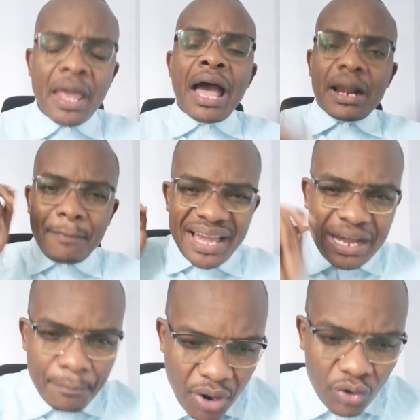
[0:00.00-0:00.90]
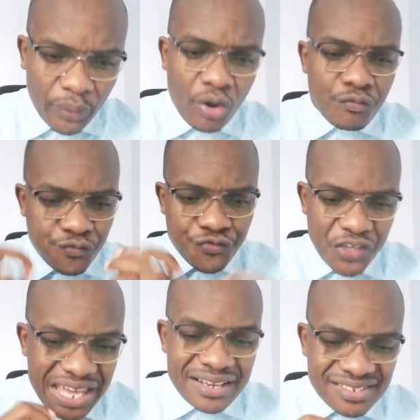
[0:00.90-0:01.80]
and make a mockery of
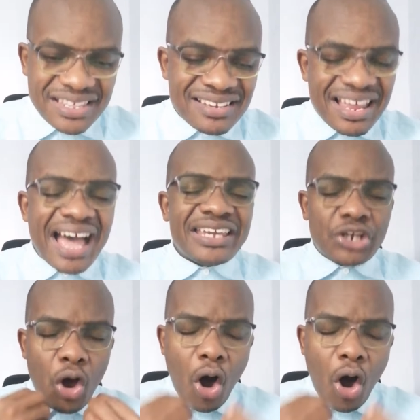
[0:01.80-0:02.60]
things that are in